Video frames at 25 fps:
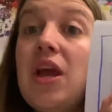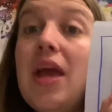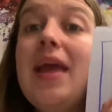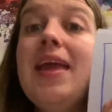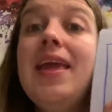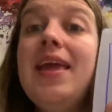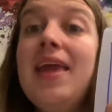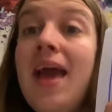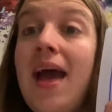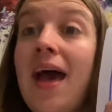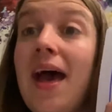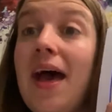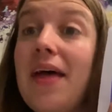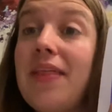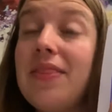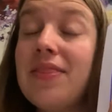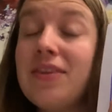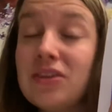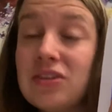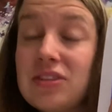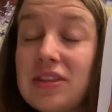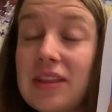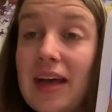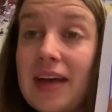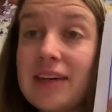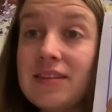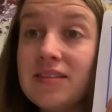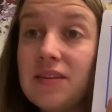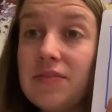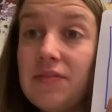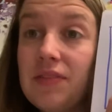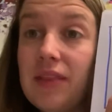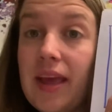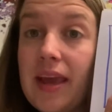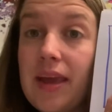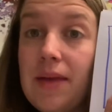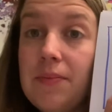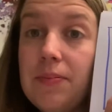Yeah, there's lots of
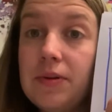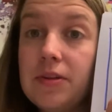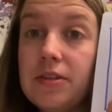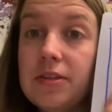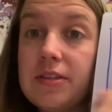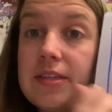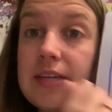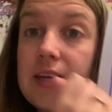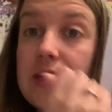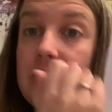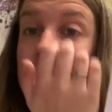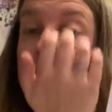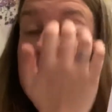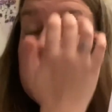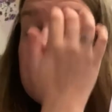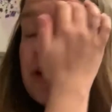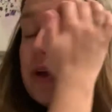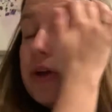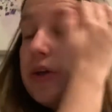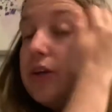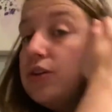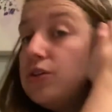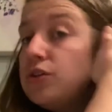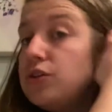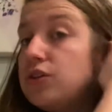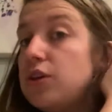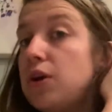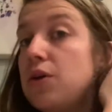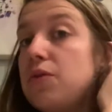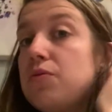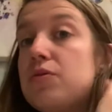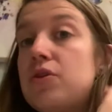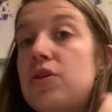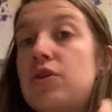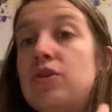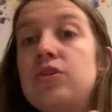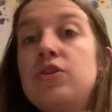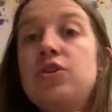labels here. So
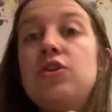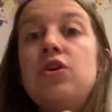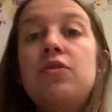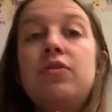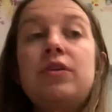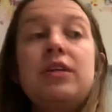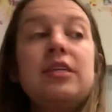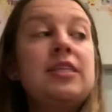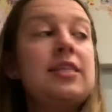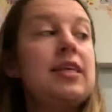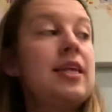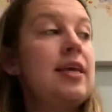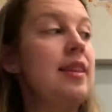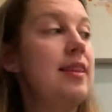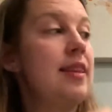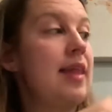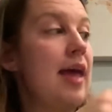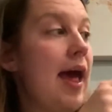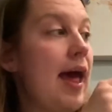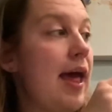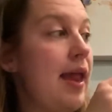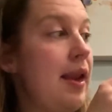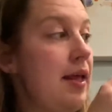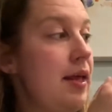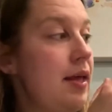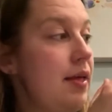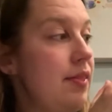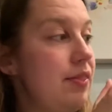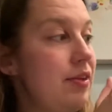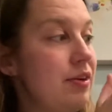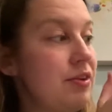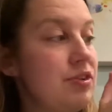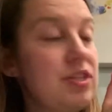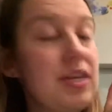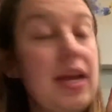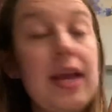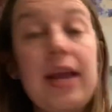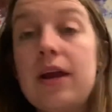you're noticing that
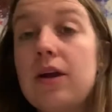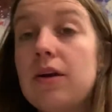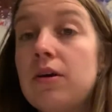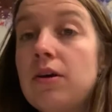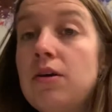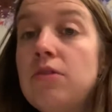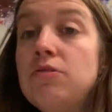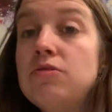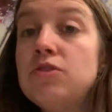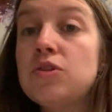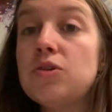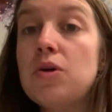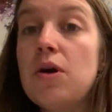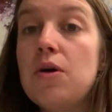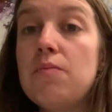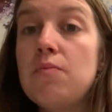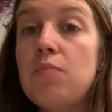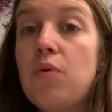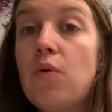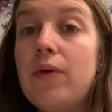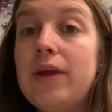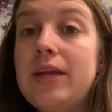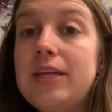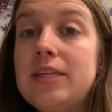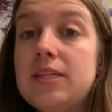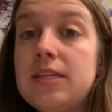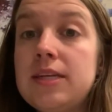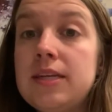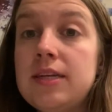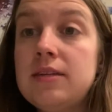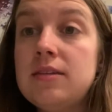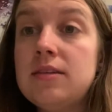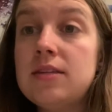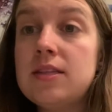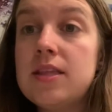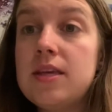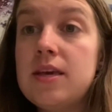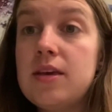there's arrows pointing
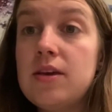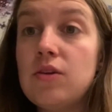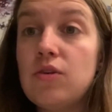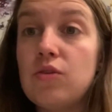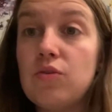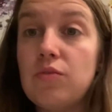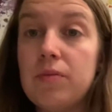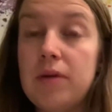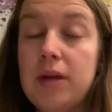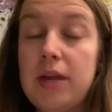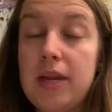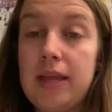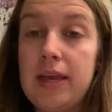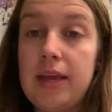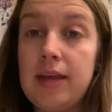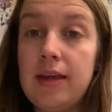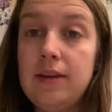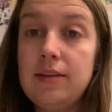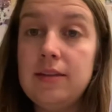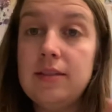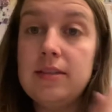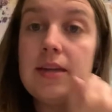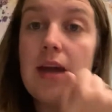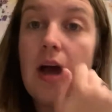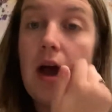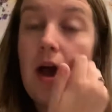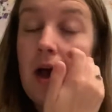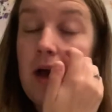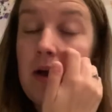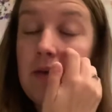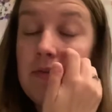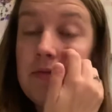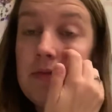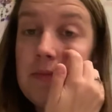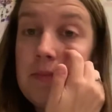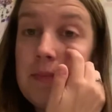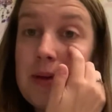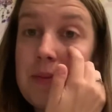to the ingredient
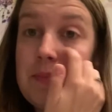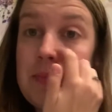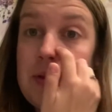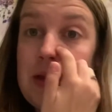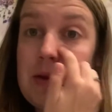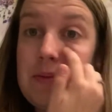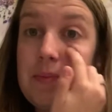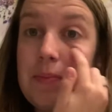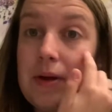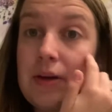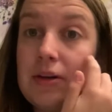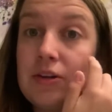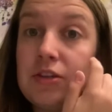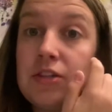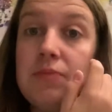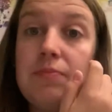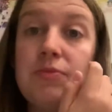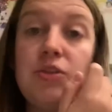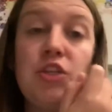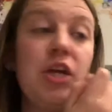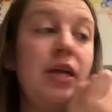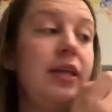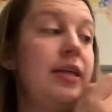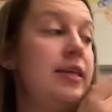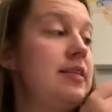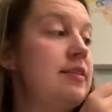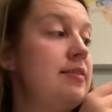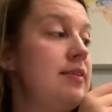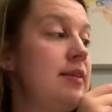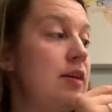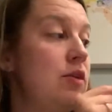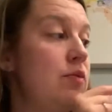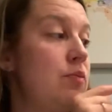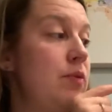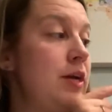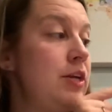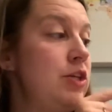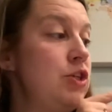of my peanut butter jelly
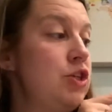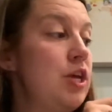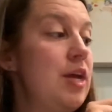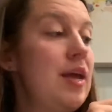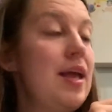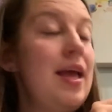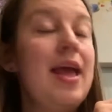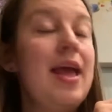sandwich,